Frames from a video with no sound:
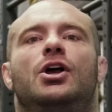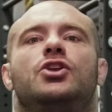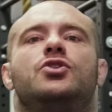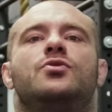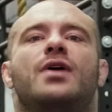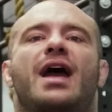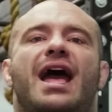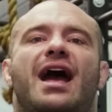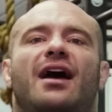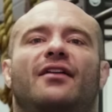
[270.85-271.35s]

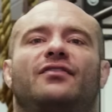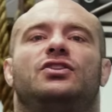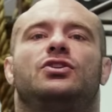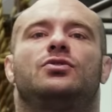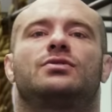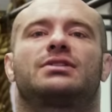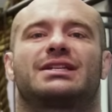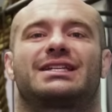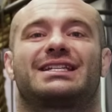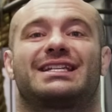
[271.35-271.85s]
you have to
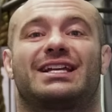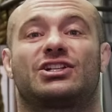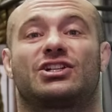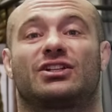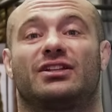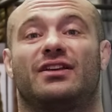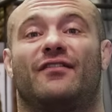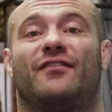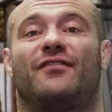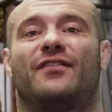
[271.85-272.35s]
use
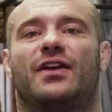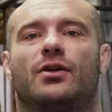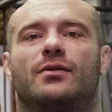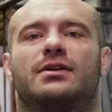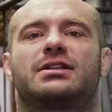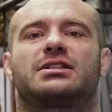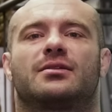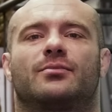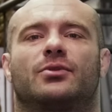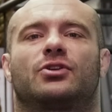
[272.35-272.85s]
essentially
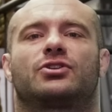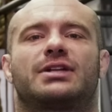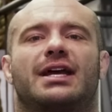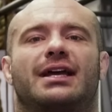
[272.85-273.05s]
very similar